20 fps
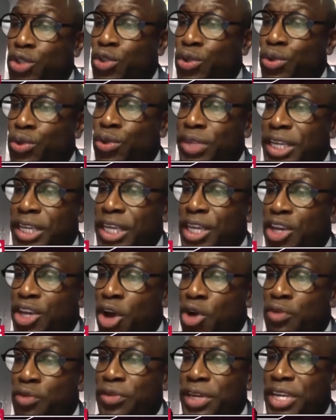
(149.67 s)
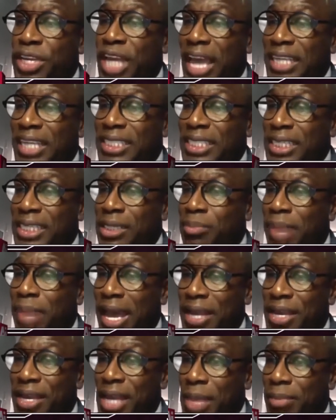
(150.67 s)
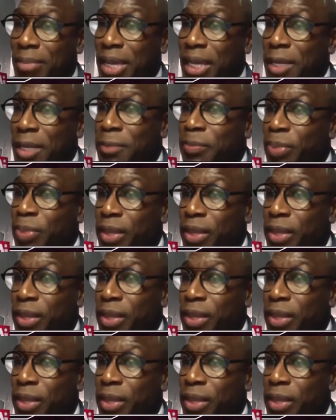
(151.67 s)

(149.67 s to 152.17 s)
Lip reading: to the COVID-19 pandemic.